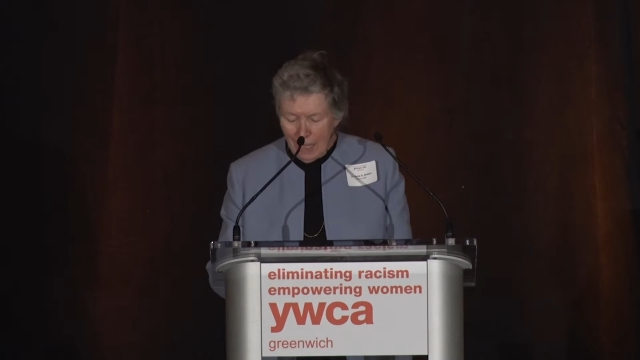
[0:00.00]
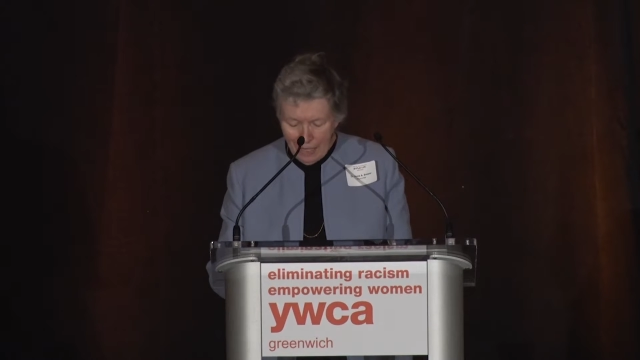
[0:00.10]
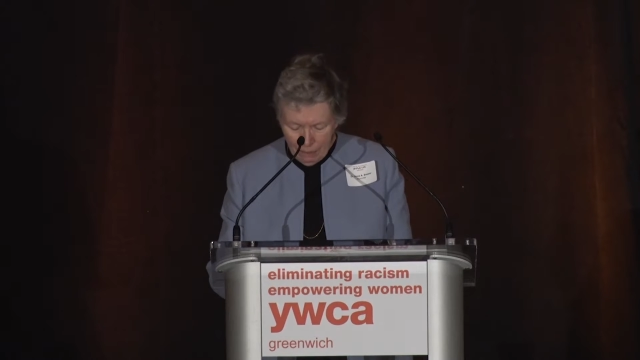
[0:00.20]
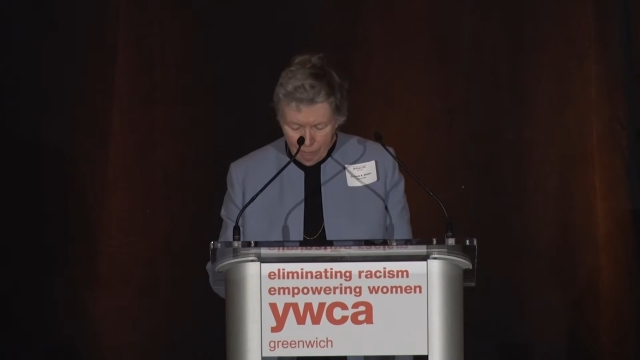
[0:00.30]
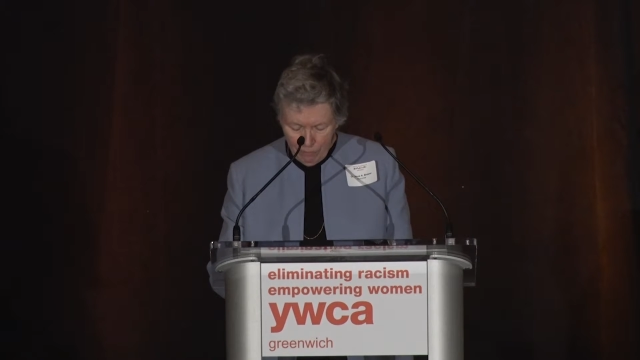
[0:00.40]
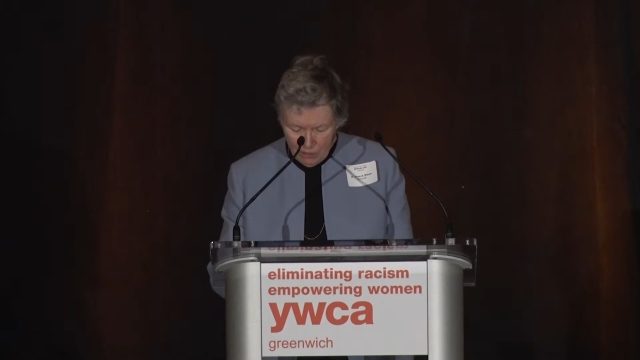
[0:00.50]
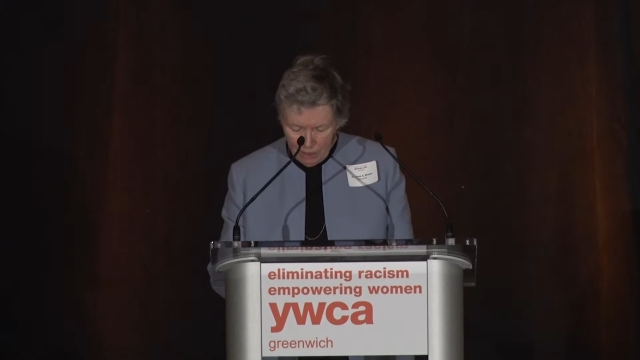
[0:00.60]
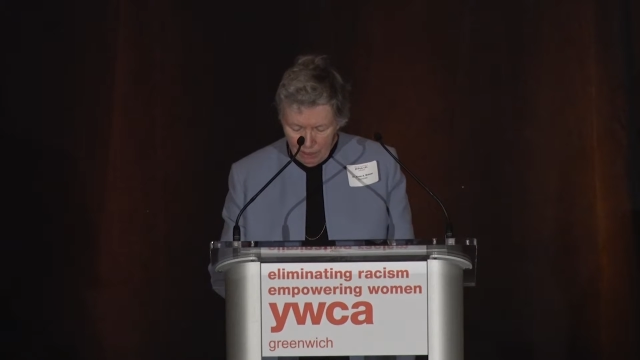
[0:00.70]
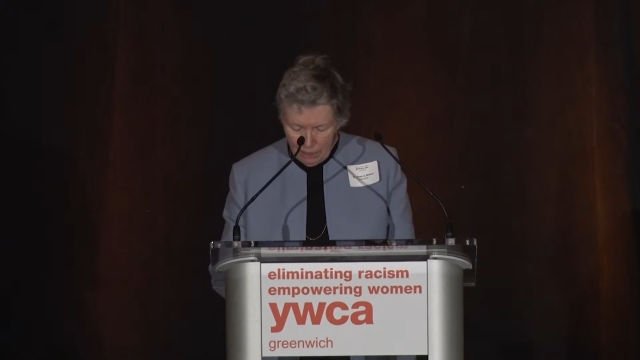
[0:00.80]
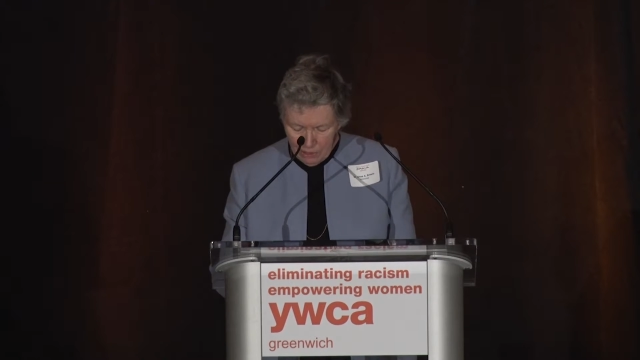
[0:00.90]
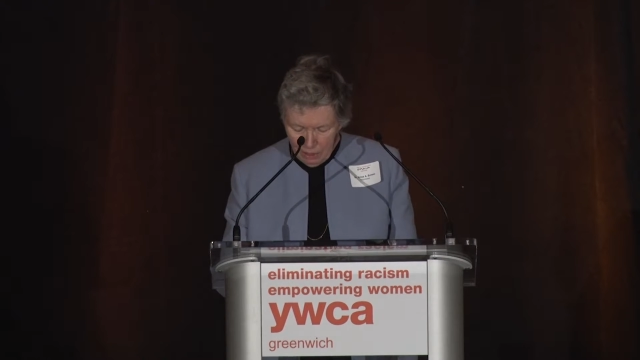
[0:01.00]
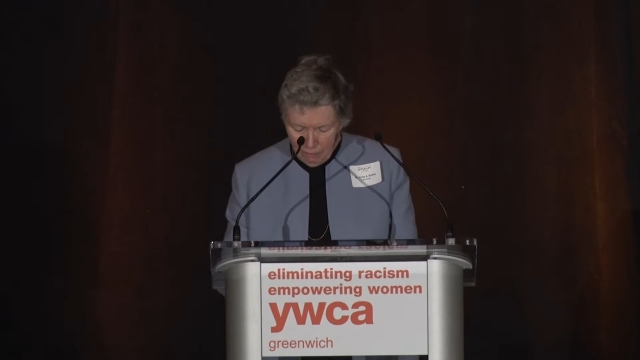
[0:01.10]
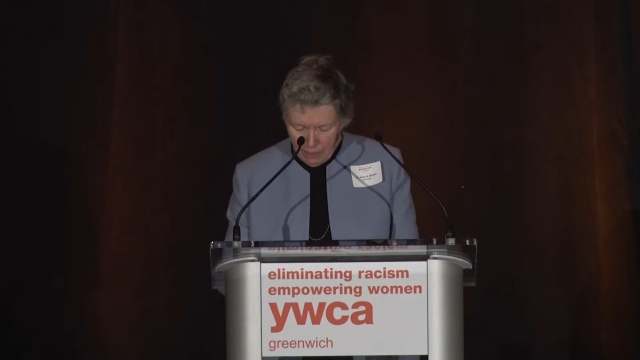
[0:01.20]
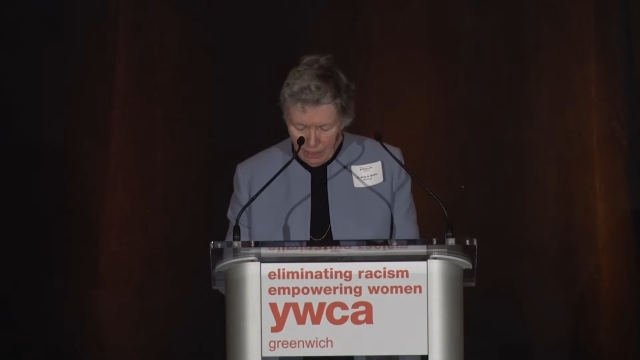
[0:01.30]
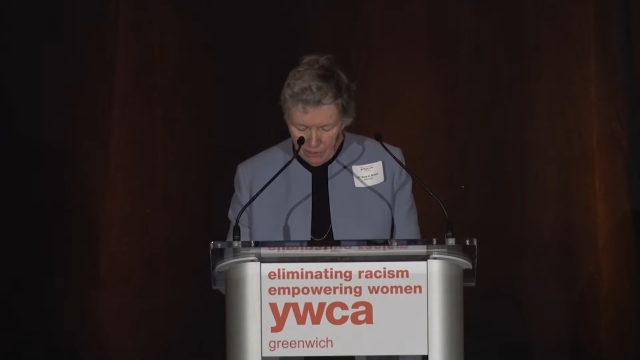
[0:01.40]
and physical
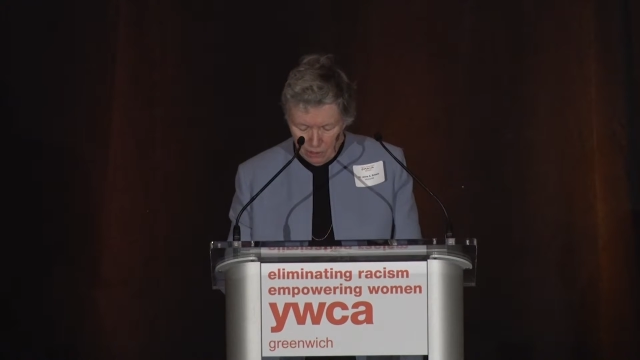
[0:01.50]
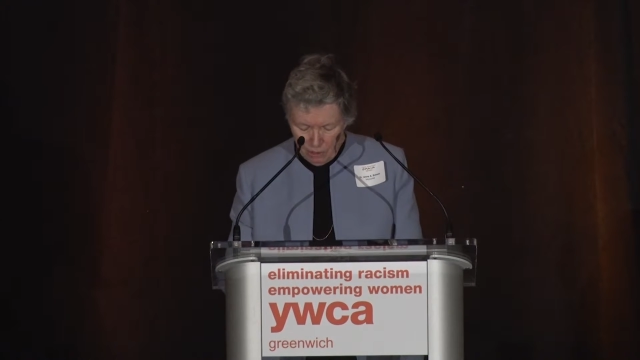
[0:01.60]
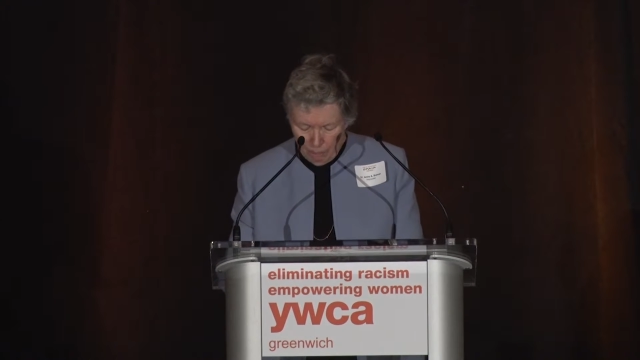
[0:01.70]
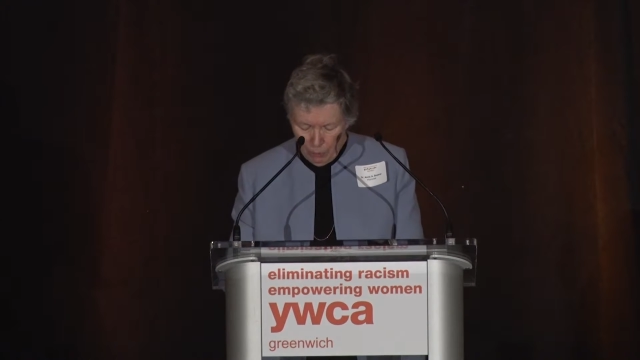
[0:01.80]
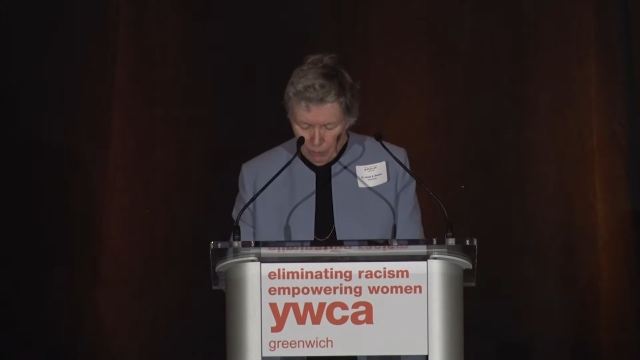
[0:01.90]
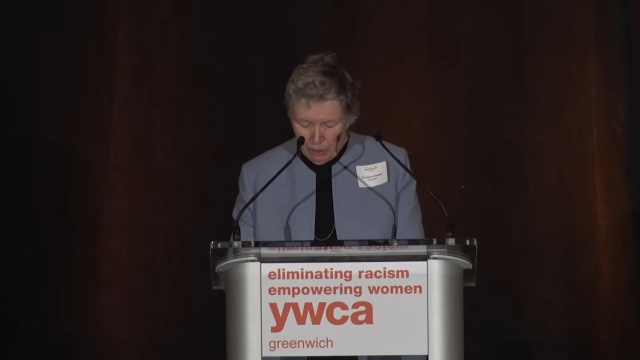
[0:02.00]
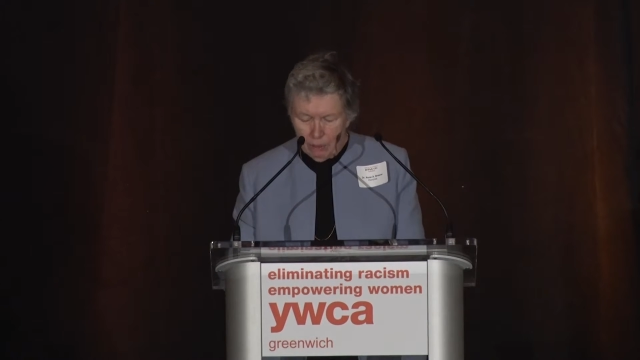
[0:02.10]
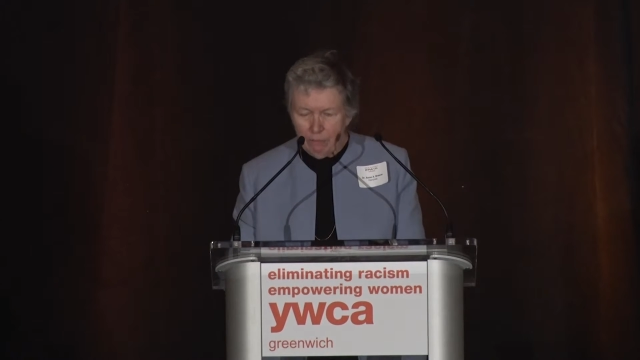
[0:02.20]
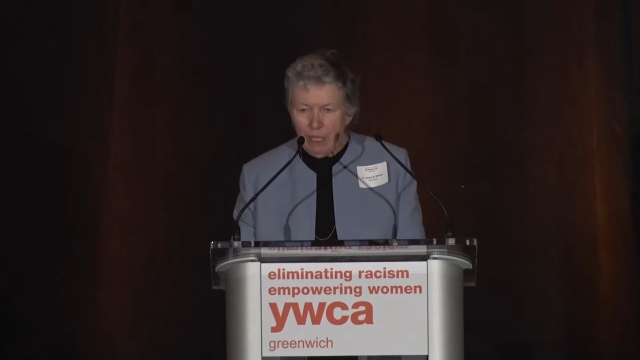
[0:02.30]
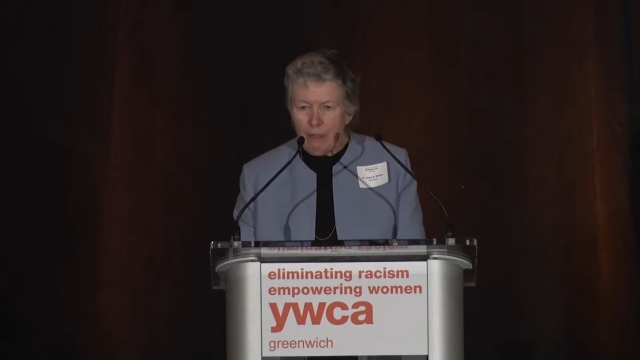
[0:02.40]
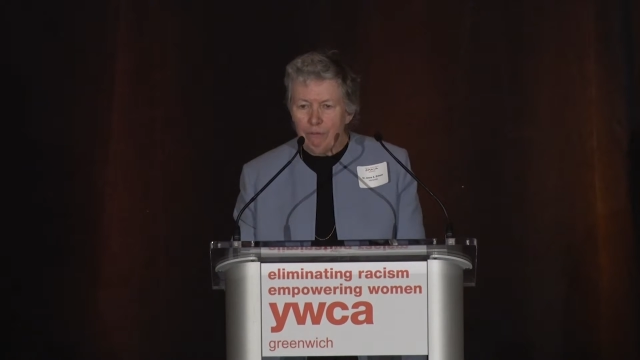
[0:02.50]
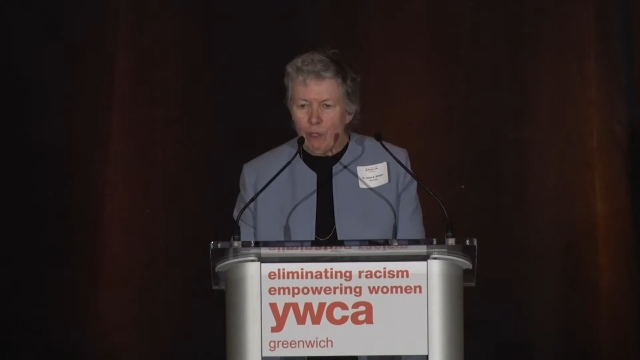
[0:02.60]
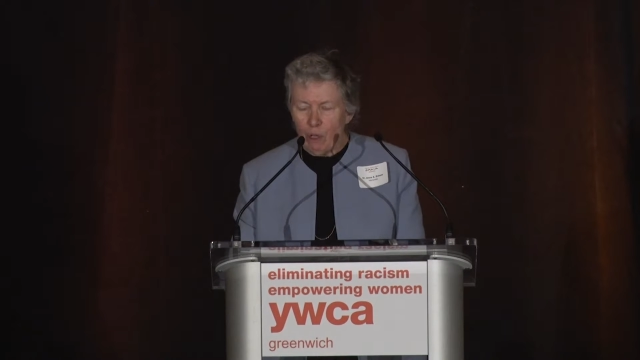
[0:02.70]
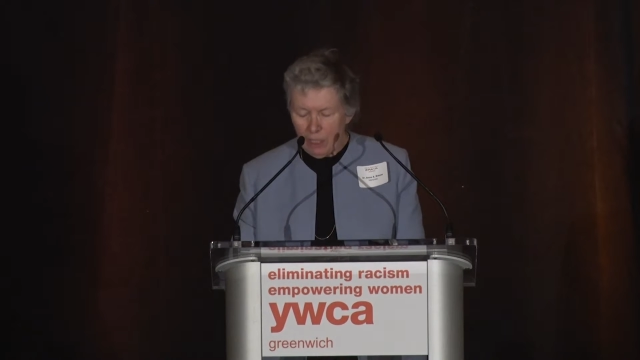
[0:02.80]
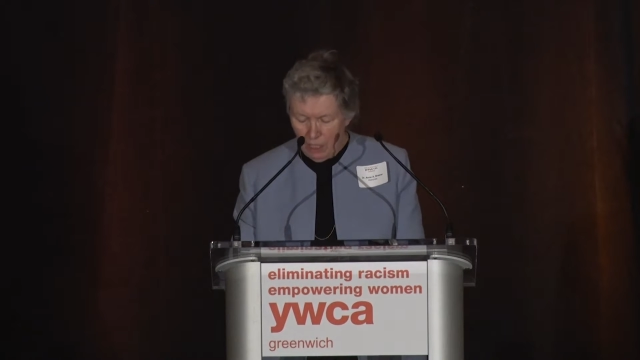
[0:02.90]
activity as a component of
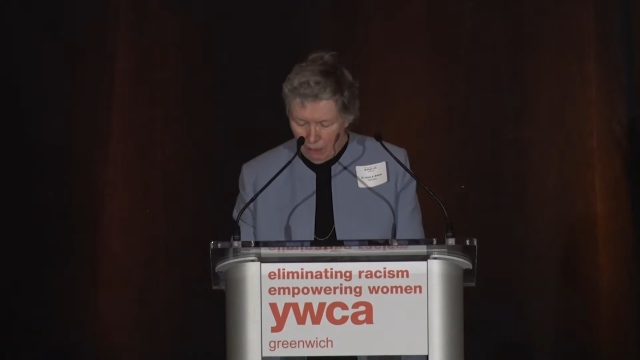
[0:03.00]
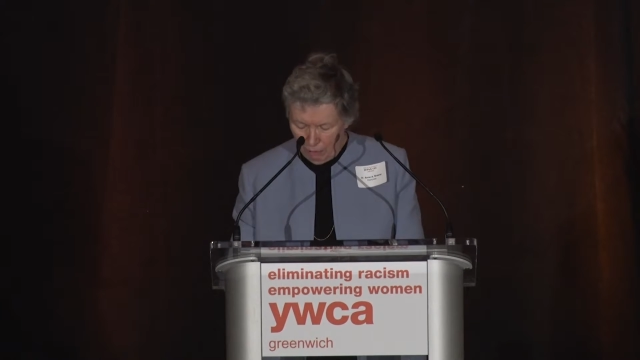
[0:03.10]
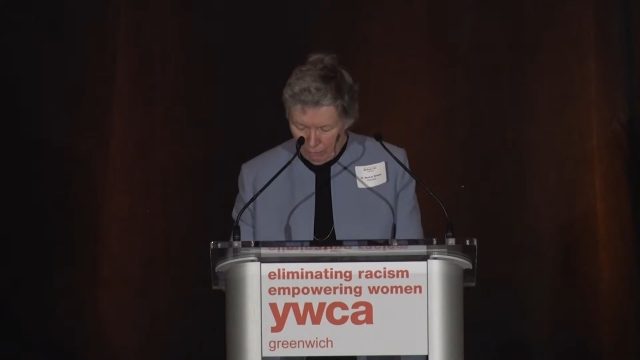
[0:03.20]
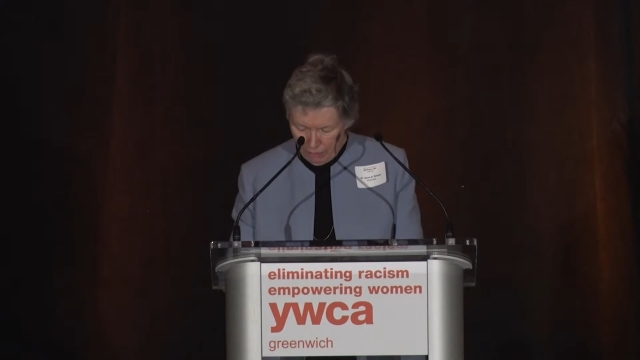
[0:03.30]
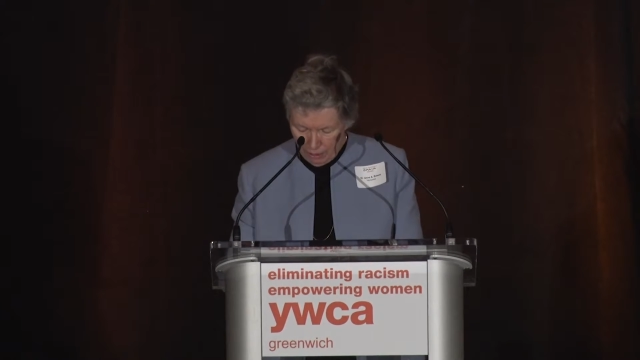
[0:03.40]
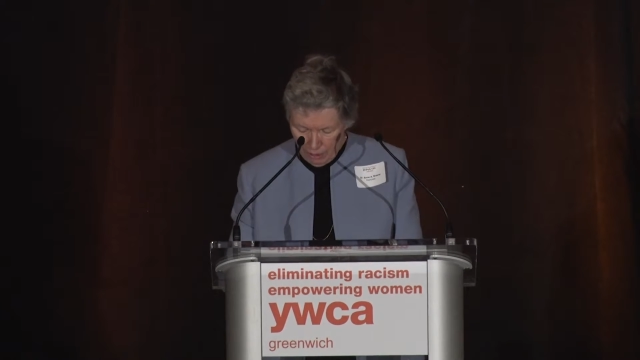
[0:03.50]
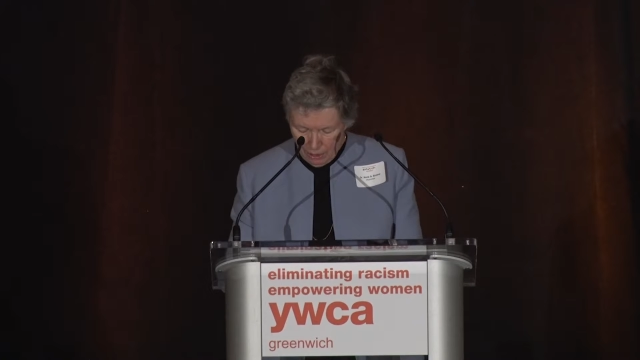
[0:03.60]
lifelong health,